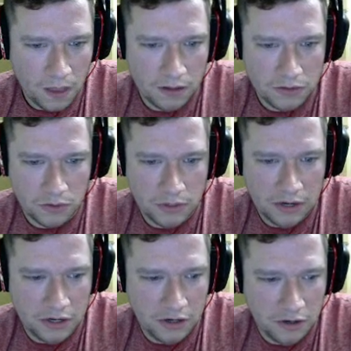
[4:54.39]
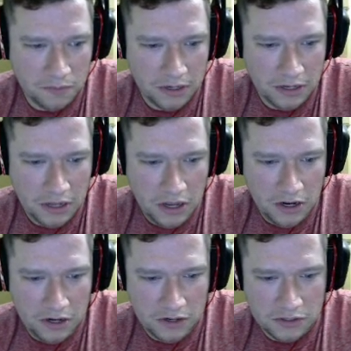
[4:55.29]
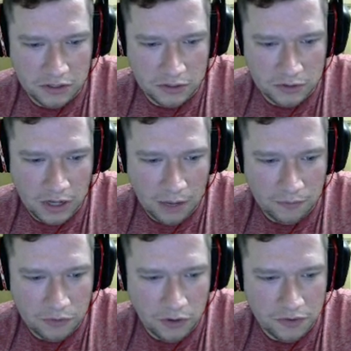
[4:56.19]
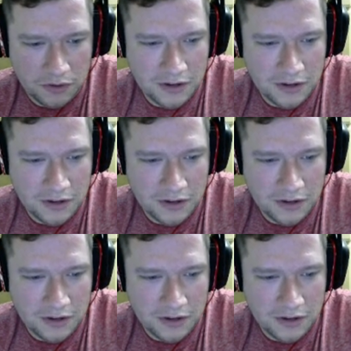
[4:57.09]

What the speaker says: Scroll down here. Here you see a little top view of it.